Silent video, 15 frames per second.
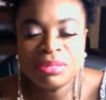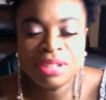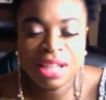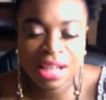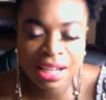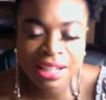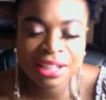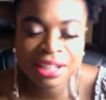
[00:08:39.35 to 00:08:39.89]

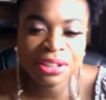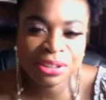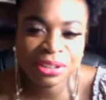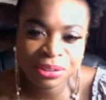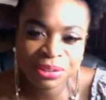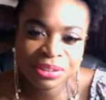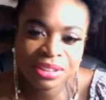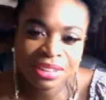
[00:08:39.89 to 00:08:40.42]
I hear
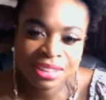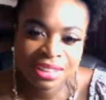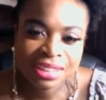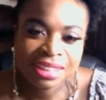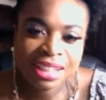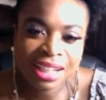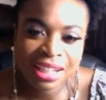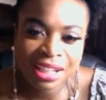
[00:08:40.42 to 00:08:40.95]

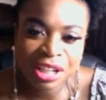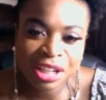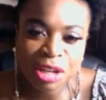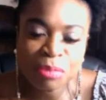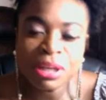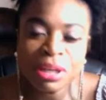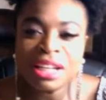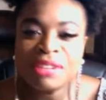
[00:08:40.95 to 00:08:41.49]

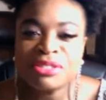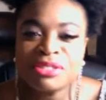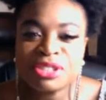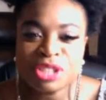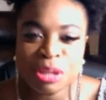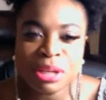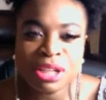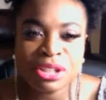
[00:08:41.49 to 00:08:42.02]
you. But if
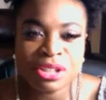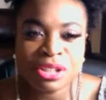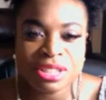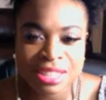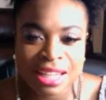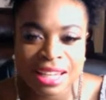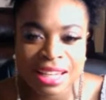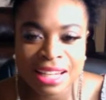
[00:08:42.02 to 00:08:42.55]
somebody
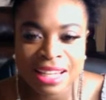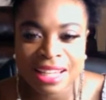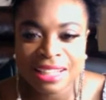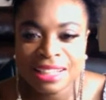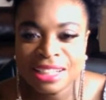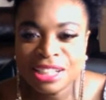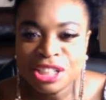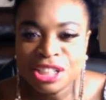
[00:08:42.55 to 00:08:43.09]
does say
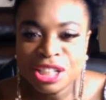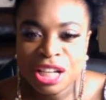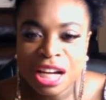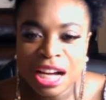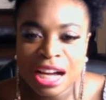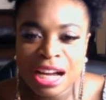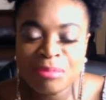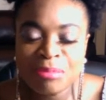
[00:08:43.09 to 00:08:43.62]
that,
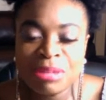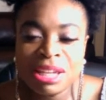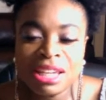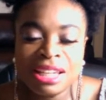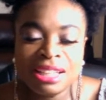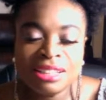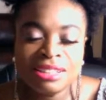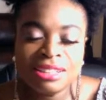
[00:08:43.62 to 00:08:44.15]

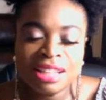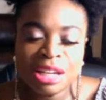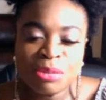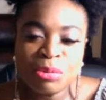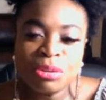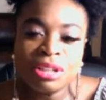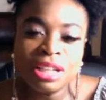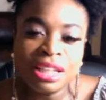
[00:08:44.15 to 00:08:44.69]

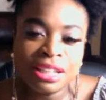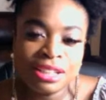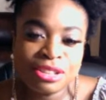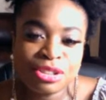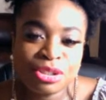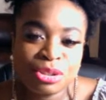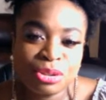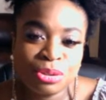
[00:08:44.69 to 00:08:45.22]
it will lead
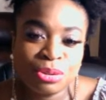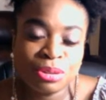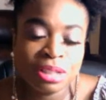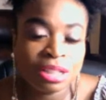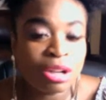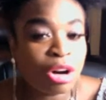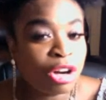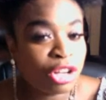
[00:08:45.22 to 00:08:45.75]
into
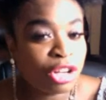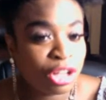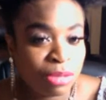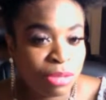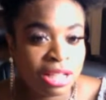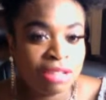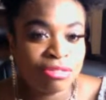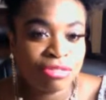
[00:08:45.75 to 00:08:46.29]
an
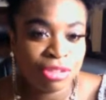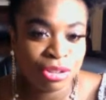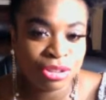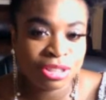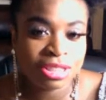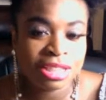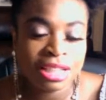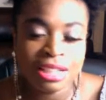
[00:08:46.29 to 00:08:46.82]
argument at
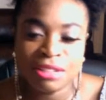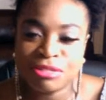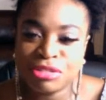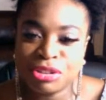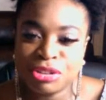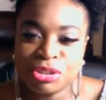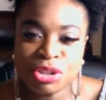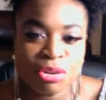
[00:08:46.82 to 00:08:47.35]
first. And
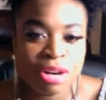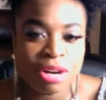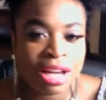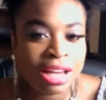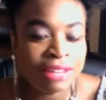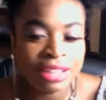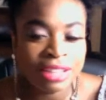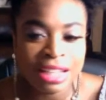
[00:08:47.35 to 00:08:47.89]
if you don't
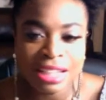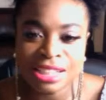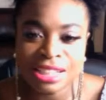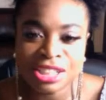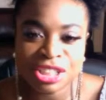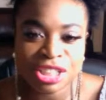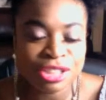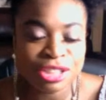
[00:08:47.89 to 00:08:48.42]
have the
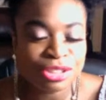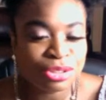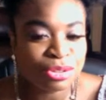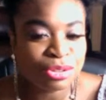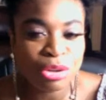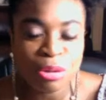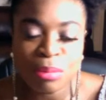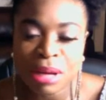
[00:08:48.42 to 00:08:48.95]
energy to
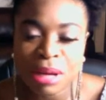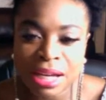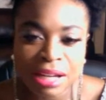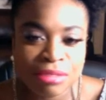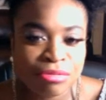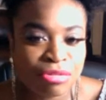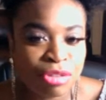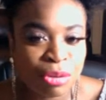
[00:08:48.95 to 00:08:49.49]
go back
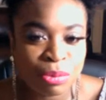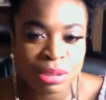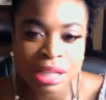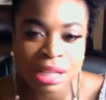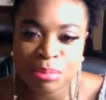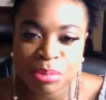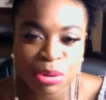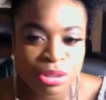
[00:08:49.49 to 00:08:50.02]
and forth with
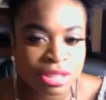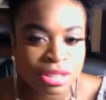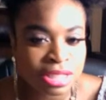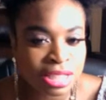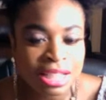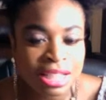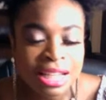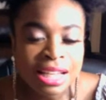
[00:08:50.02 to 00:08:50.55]
that
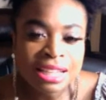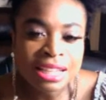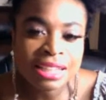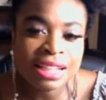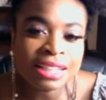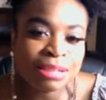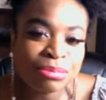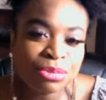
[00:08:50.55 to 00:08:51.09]
person,
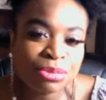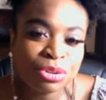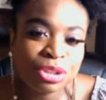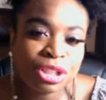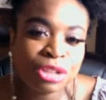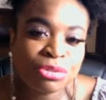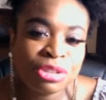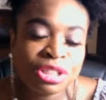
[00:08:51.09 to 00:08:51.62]
let them do
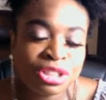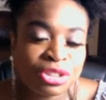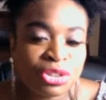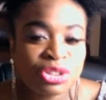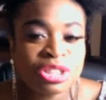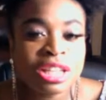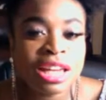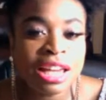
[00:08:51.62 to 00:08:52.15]
their
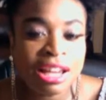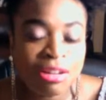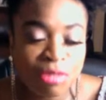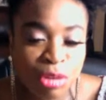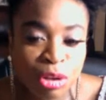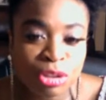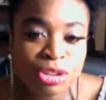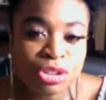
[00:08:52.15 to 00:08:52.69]
research. They have
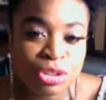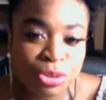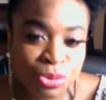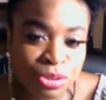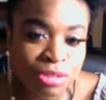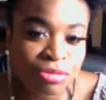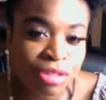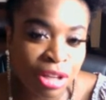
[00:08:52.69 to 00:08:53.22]
all the
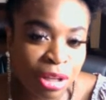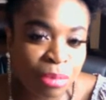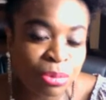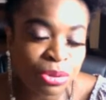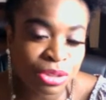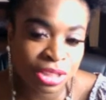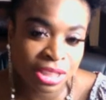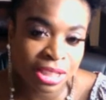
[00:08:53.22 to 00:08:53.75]
tools
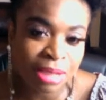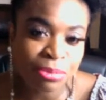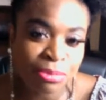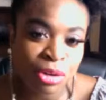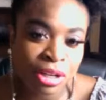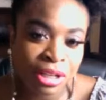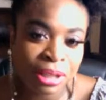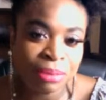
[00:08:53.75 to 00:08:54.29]
available to them,
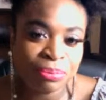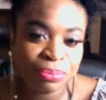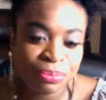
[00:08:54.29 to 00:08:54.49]
right?